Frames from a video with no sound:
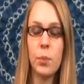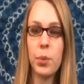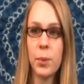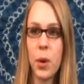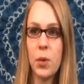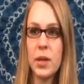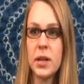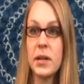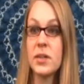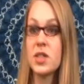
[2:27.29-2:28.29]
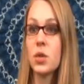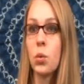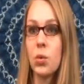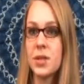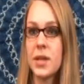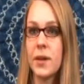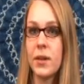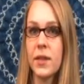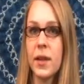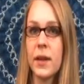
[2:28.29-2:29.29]
promoted in the schools and
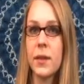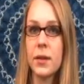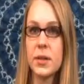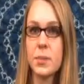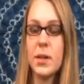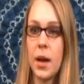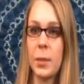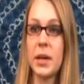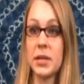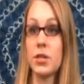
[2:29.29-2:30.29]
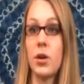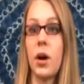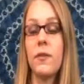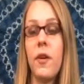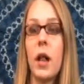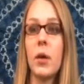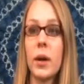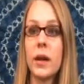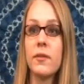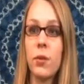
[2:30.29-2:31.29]
everything, there is becoming a strong
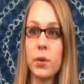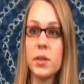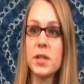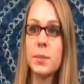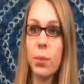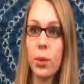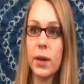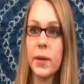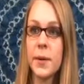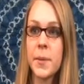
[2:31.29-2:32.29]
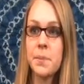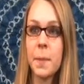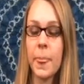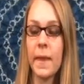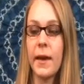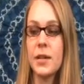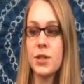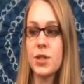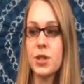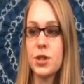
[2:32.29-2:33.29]
following for the sport.
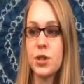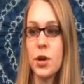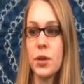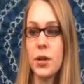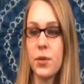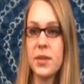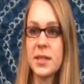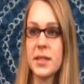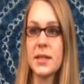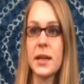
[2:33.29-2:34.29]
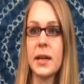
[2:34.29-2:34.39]
And just to show, this is